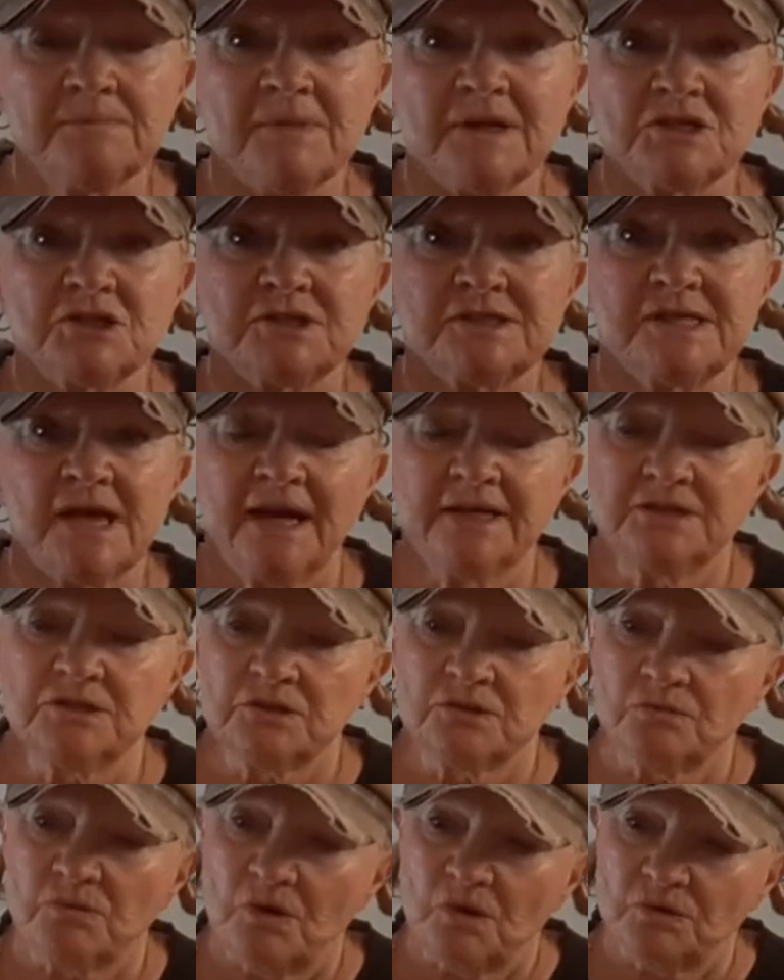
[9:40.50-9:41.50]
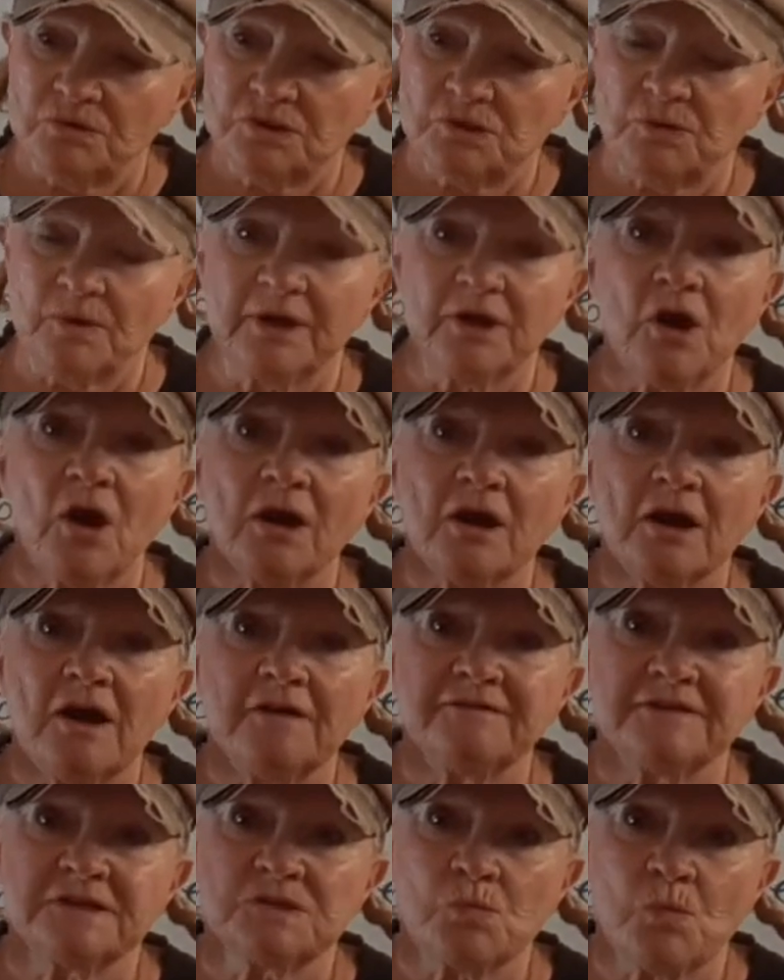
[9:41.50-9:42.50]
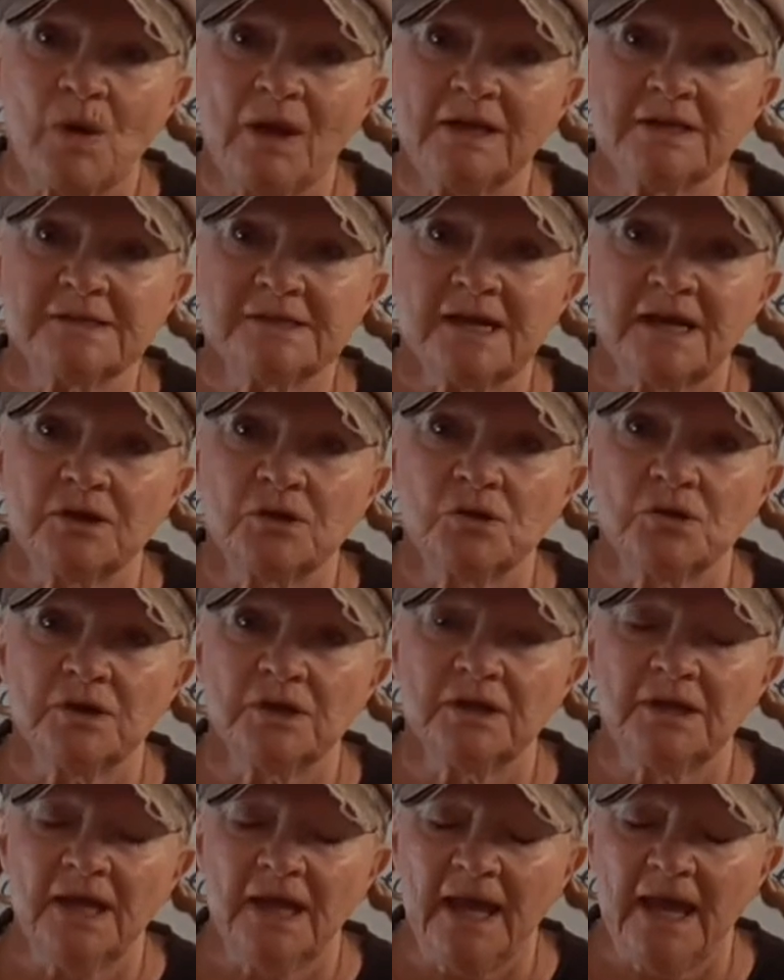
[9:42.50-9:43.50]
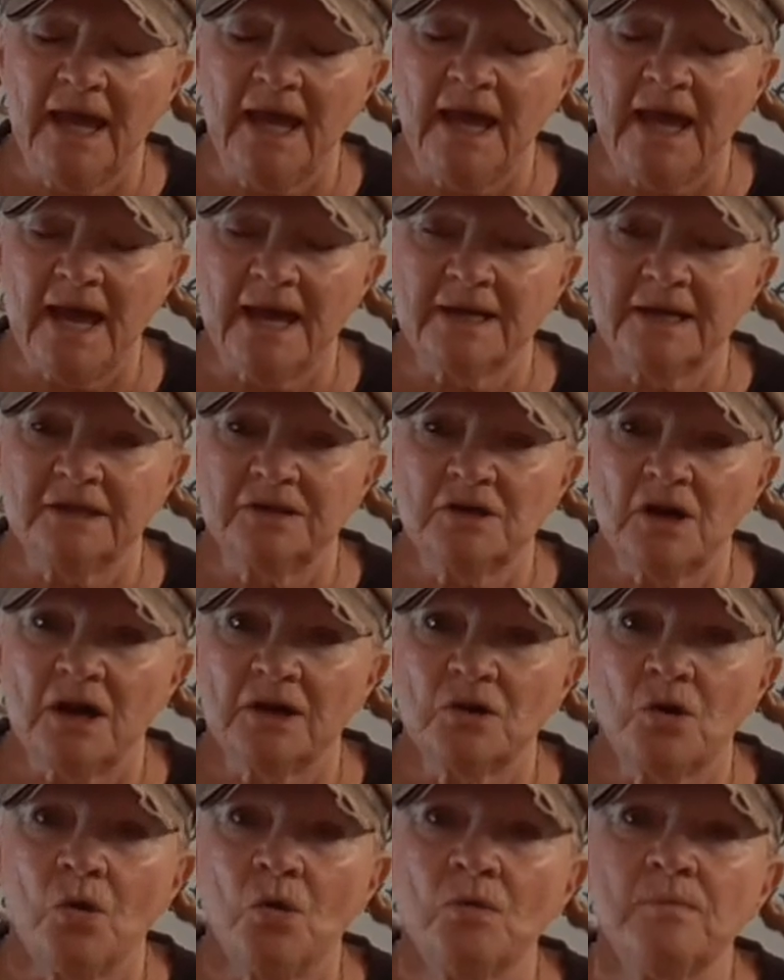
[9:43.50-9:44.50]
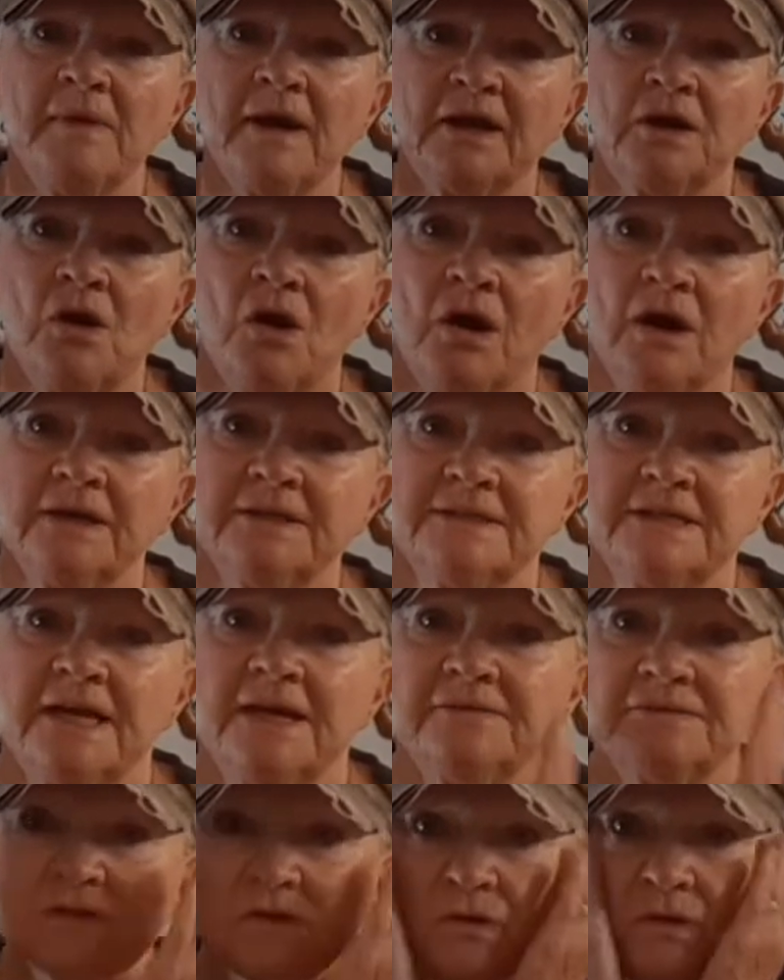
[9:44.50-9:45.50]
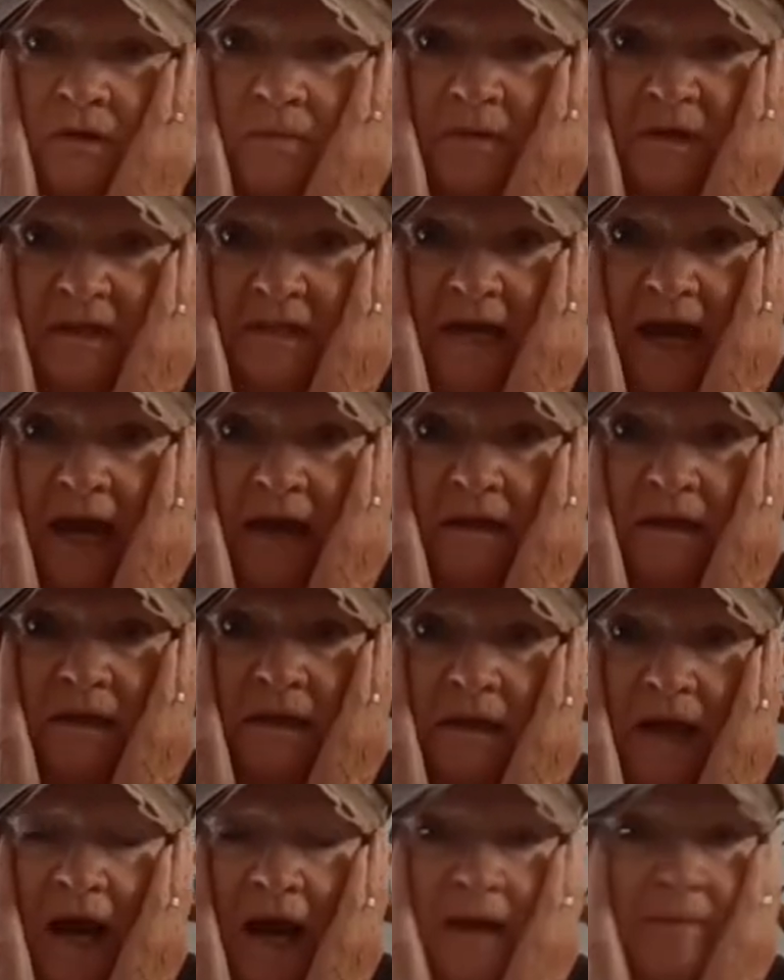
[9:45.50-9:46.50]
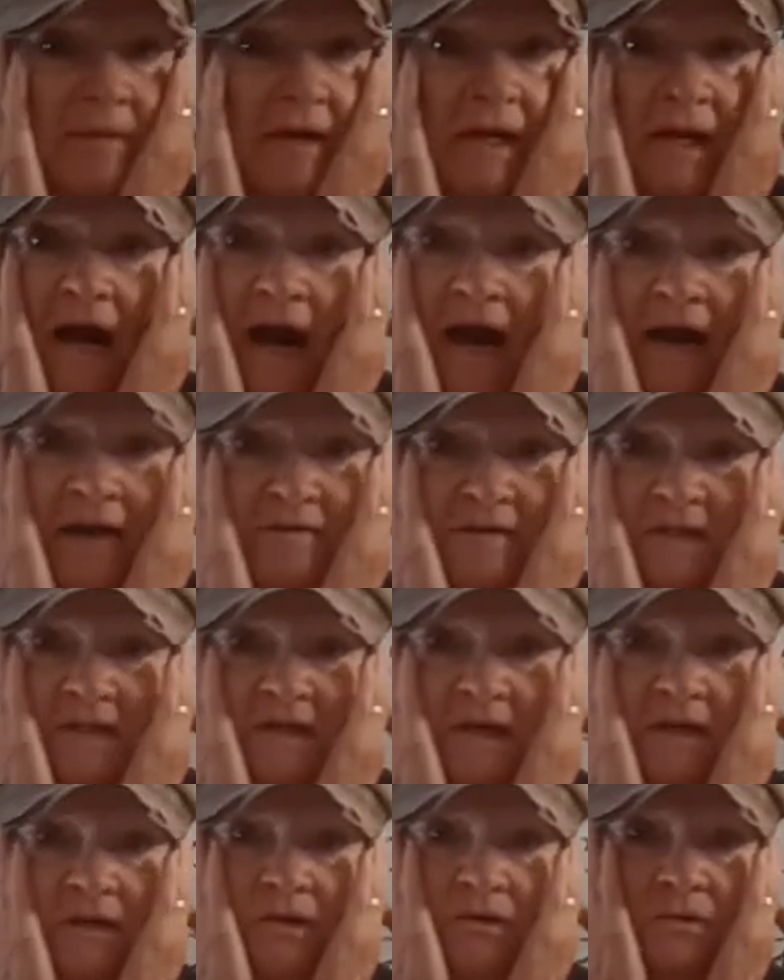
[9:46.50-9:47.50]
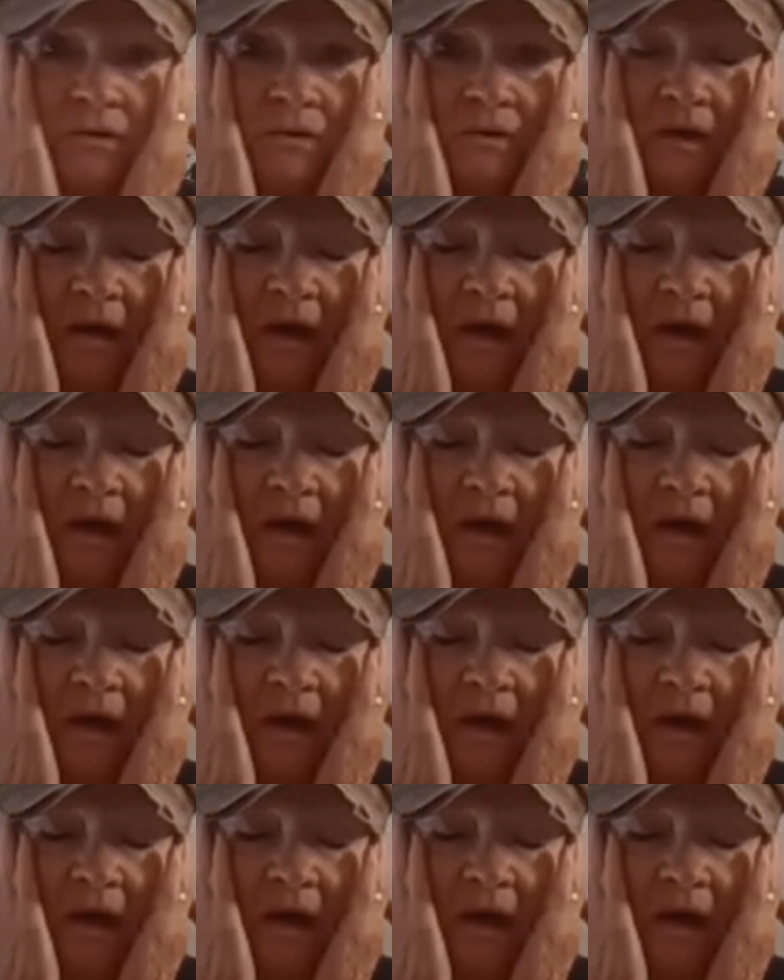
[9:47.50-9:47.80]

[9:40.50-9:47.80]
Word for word: much side to the road, so I got off as well as I could, and I thought, oh my God, Dave's going to be dead. I mean, I have to tell you,